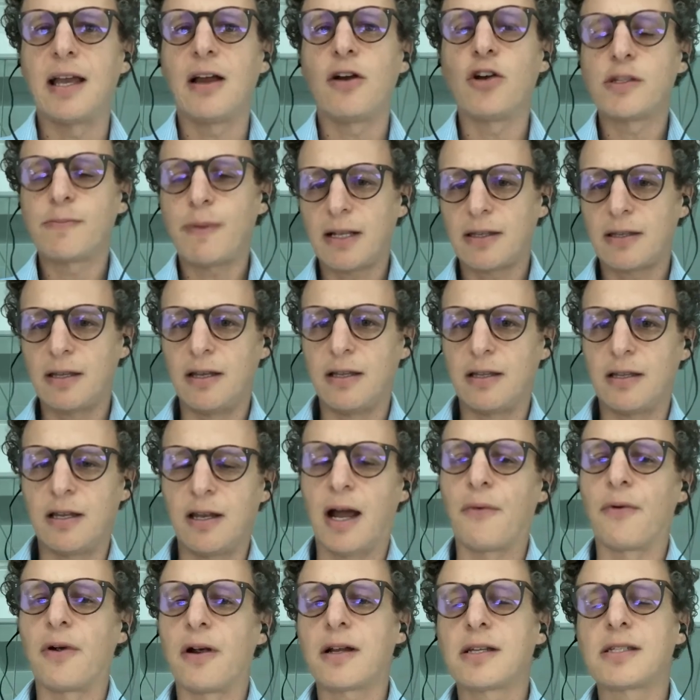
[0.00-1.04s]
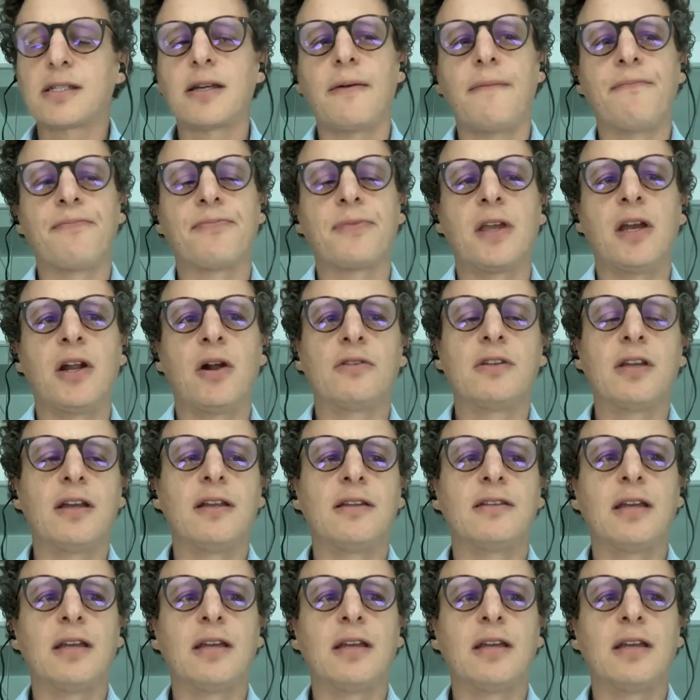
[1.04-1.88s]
goes back to, to networks. You know, t-